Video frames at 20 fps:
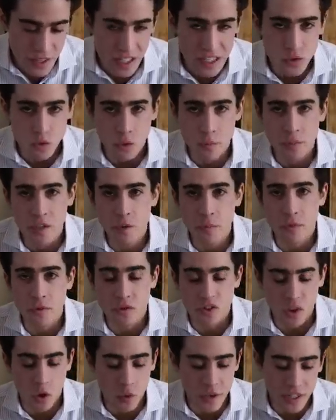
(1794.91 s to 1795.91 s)
That's where
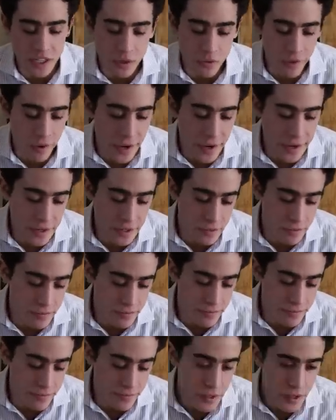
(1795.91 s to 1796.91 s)
people don't eat, right?
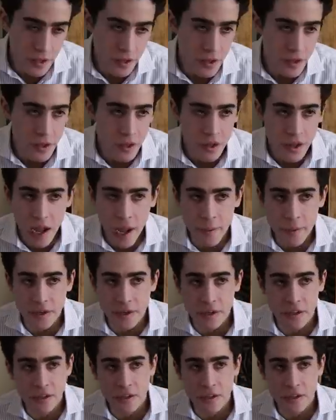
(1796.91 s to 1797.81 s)
I mean,